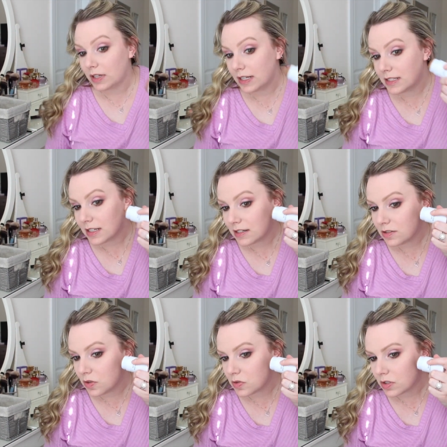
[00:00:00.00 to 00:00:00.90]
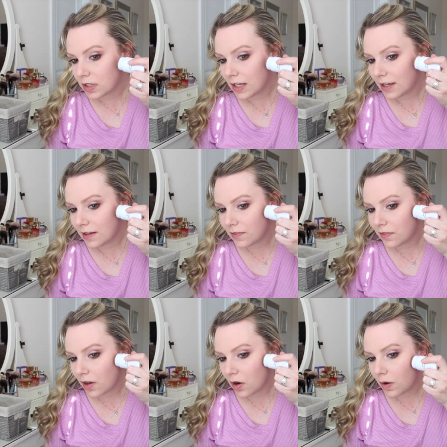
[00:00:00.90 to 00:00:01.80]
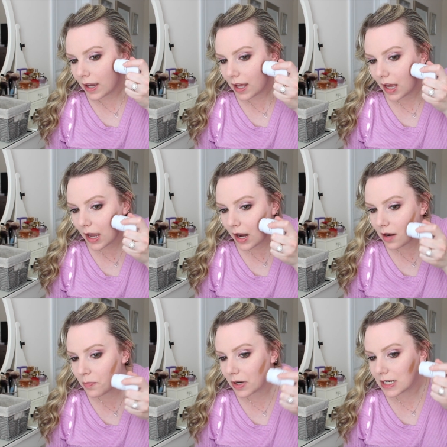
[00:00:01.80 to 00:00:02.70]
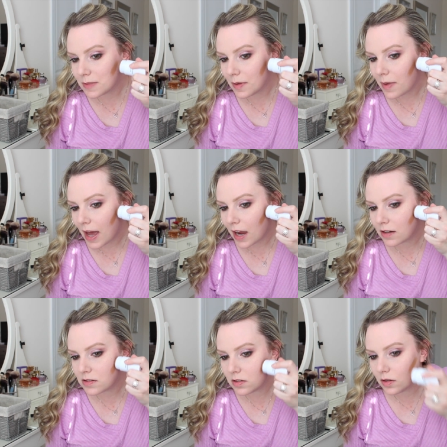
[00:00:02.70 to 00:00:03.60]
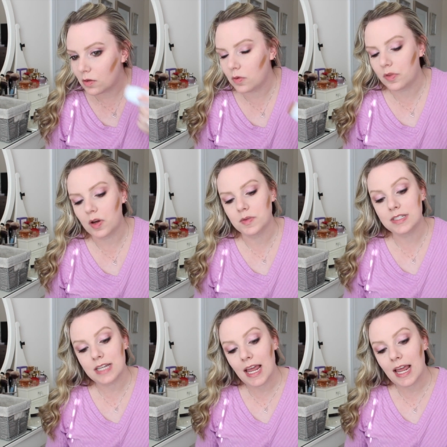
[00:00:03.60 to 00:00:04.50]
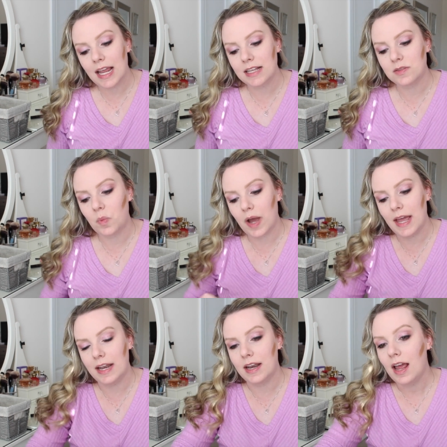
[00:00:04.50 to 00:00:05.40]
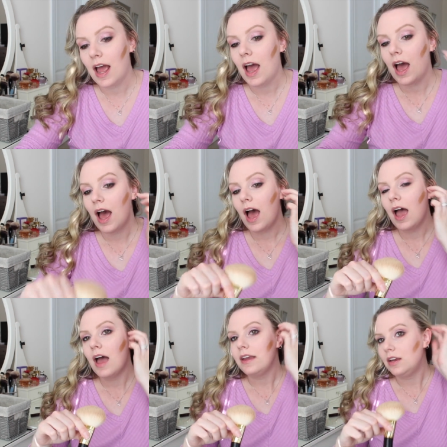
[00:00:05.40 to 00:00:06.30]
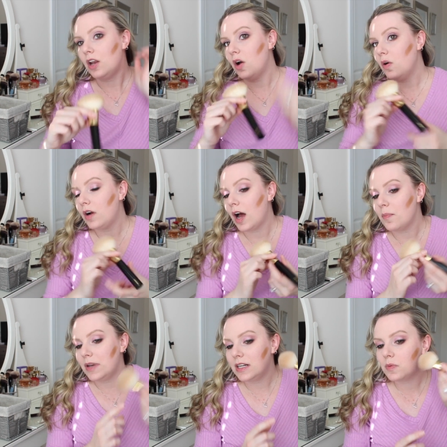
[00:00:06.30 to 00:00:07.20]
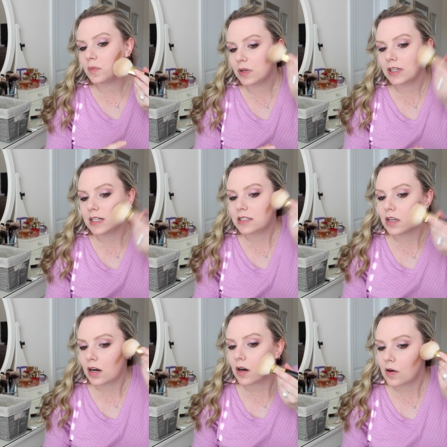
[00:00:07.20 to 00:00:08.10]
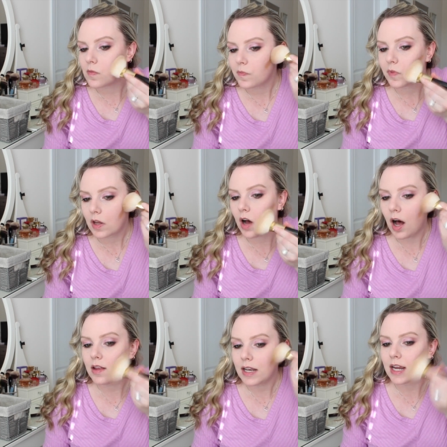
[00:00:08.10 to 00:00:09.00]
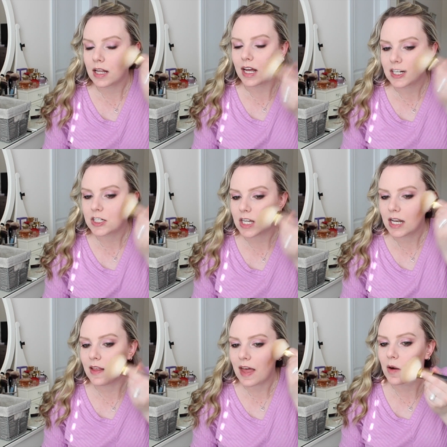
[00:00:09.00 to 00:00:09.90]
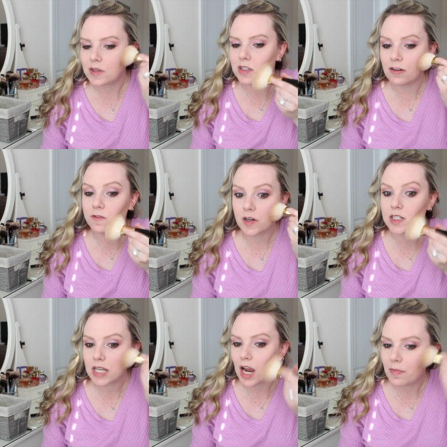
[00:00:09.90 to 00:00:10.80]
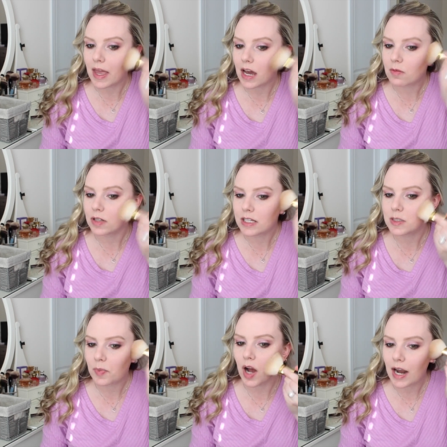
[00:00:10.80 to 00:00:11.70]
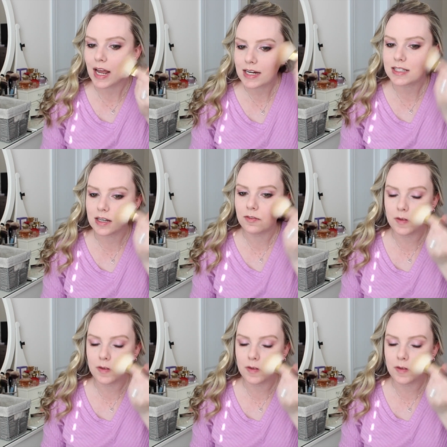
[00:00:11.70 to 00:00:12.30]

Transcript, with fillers: releases usually. And so it kind of brings me back to those days when, you know, companies would release their holiday collection and that was the first time they had released products in a